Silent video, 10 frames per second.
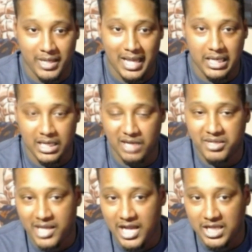I love the
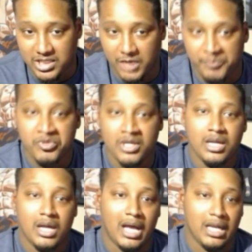concept.
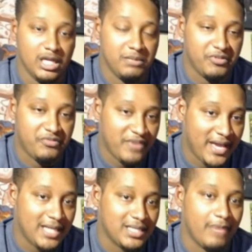I love the
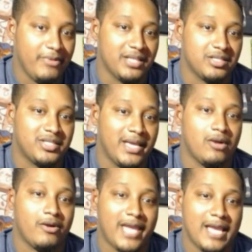fact that we get to take
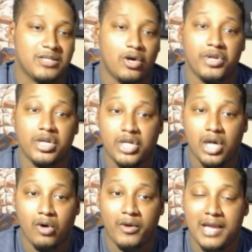our games on the
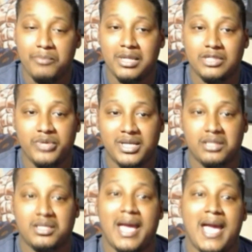go, and plus we
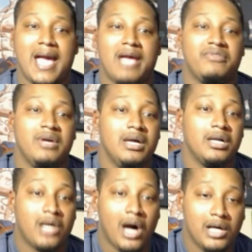get to have
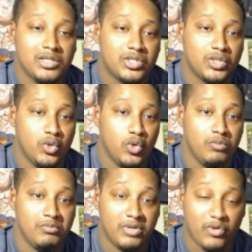console
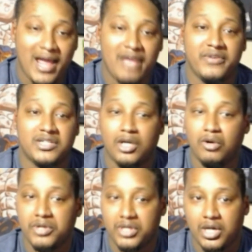graphics
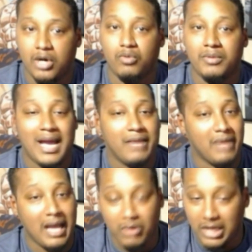on the go. I
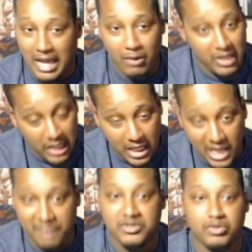would
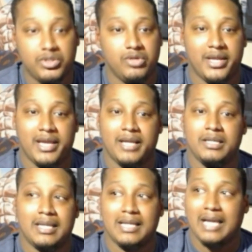love to do that.
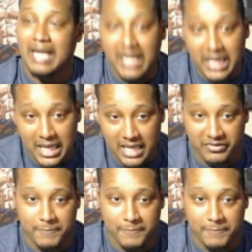Yeah, I love it.